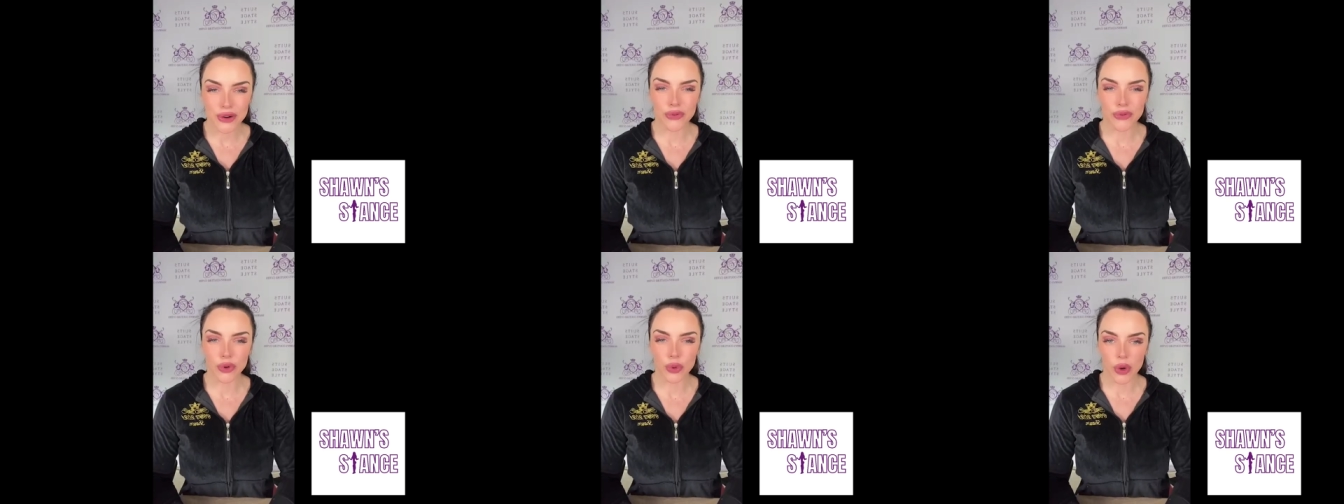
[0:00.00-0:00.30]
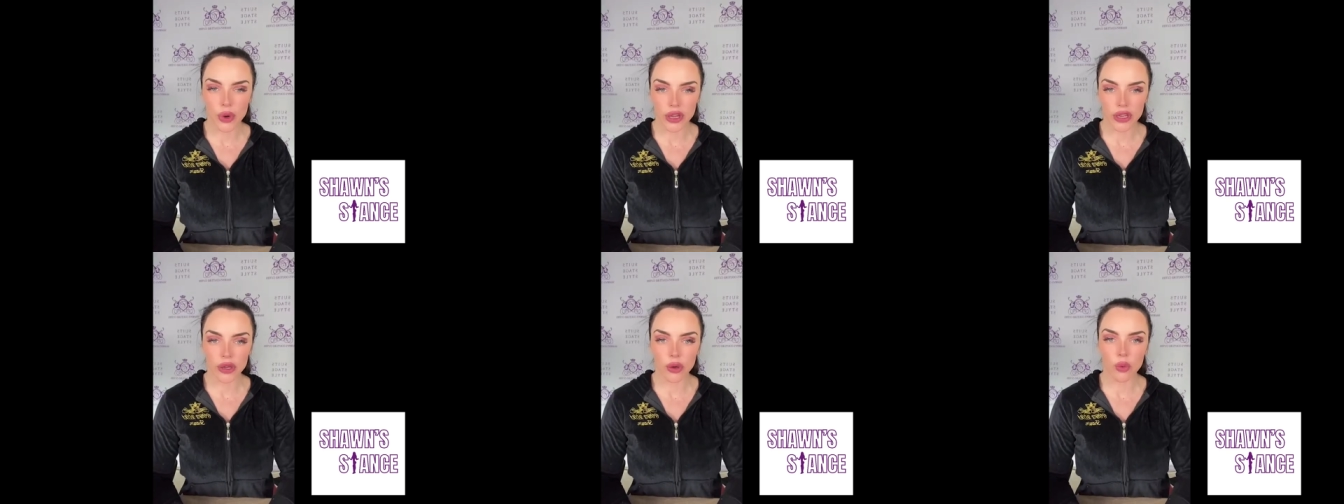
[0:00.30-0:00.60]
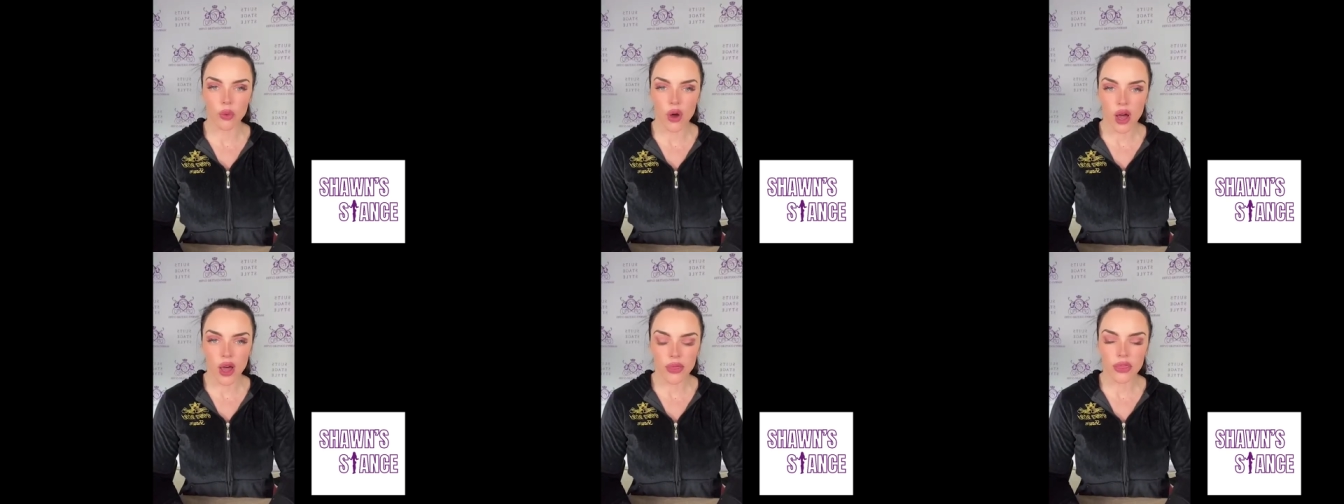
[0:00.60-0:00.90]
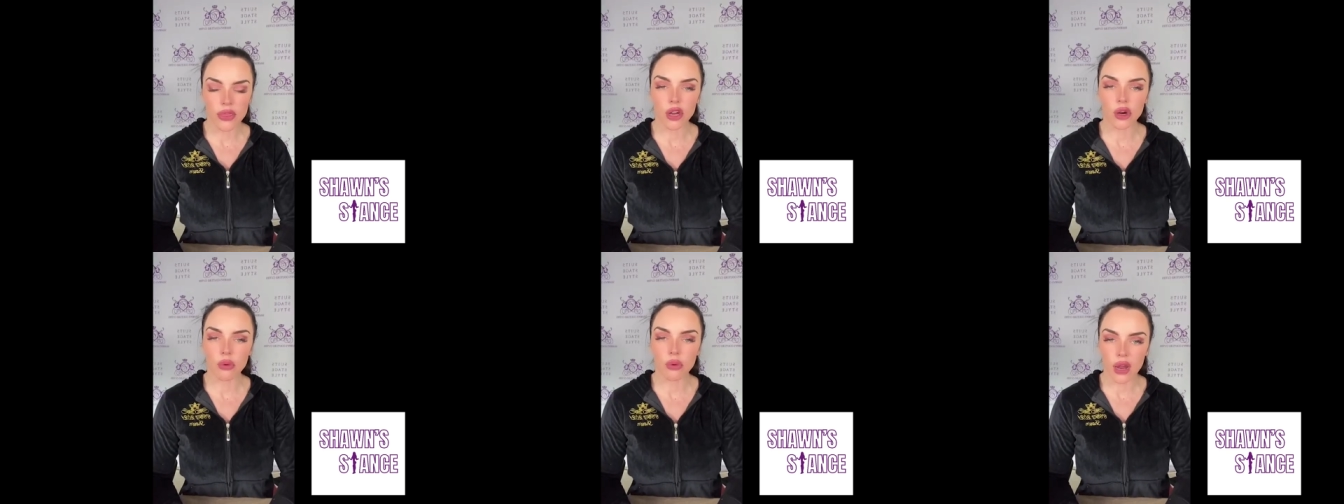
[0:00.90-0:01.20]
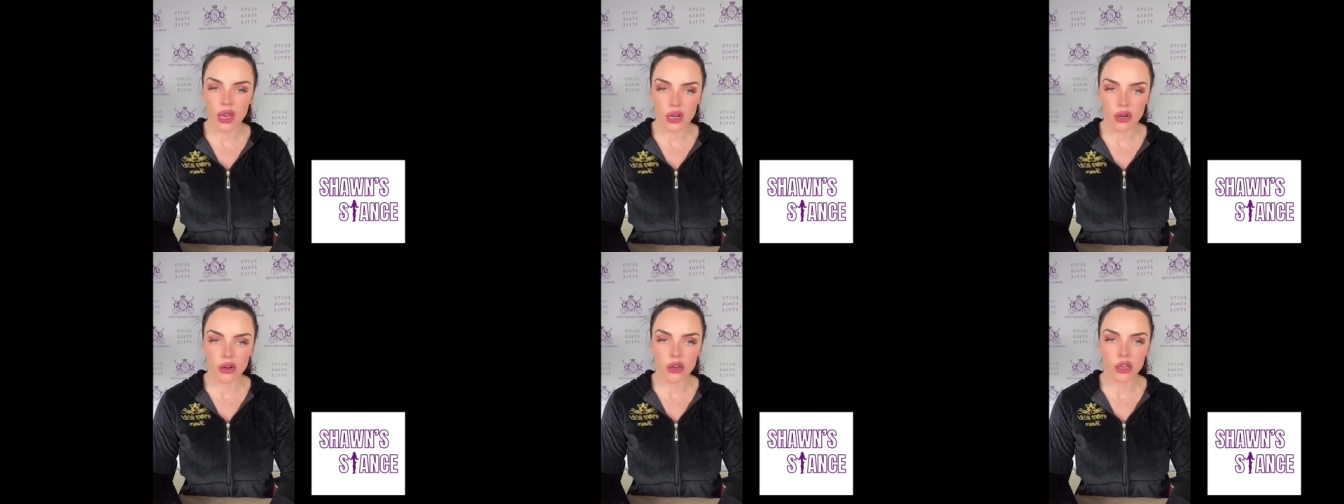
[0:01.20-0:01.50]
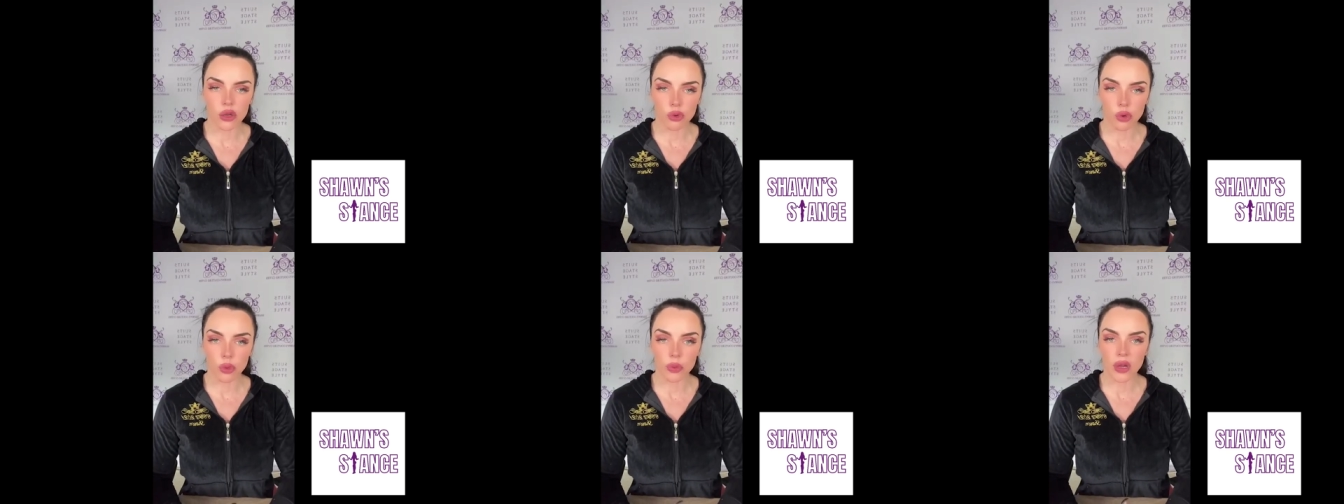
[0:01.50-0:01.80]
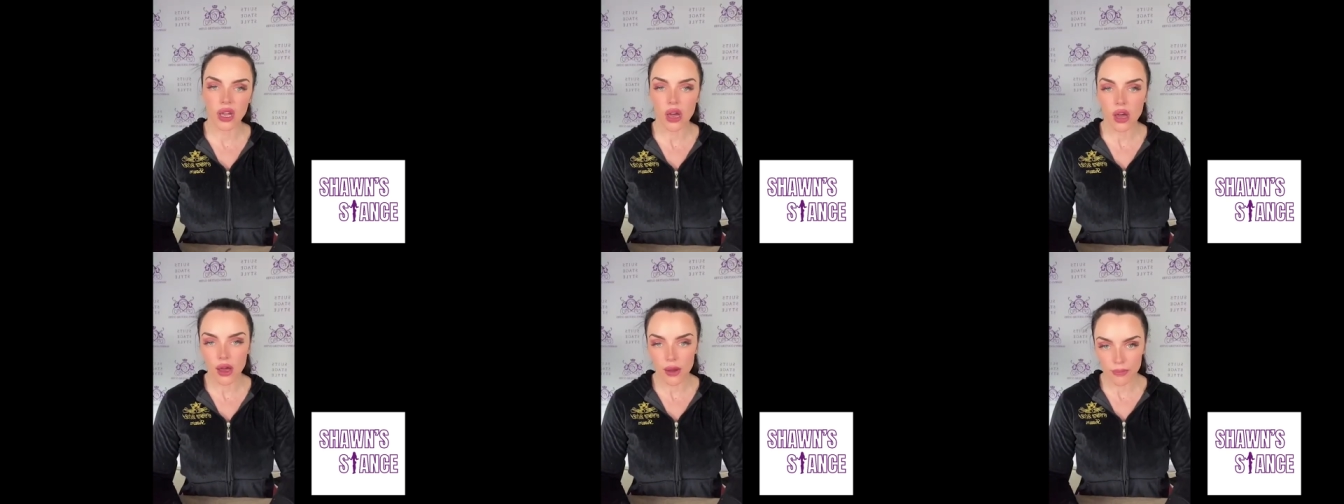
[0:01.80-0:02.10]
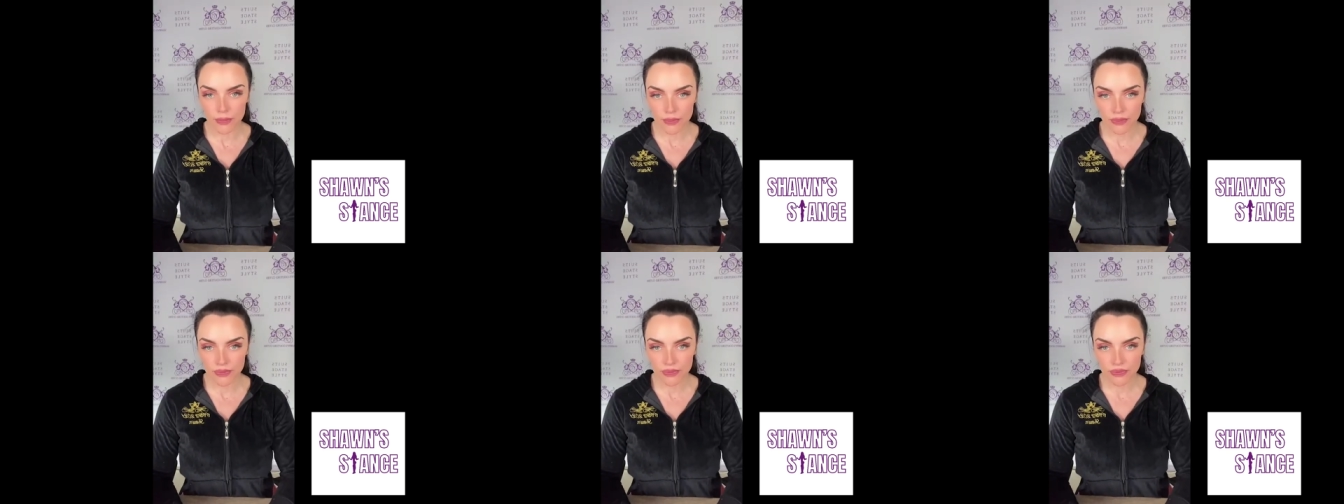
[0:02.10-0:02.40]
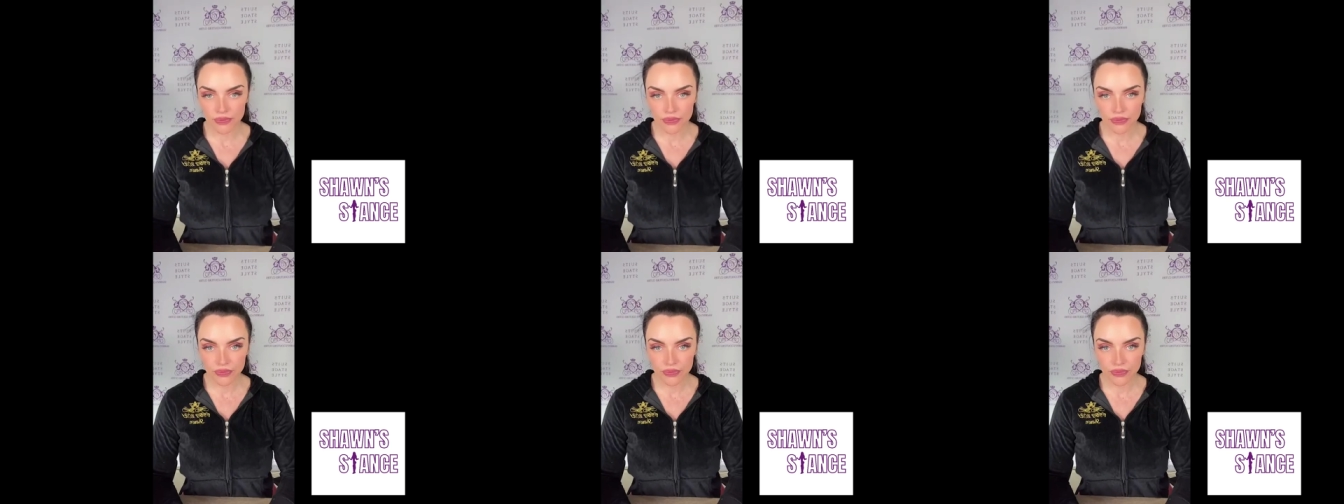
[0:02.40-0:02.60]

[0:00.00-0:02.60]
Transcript: over what you want, the greater you will become.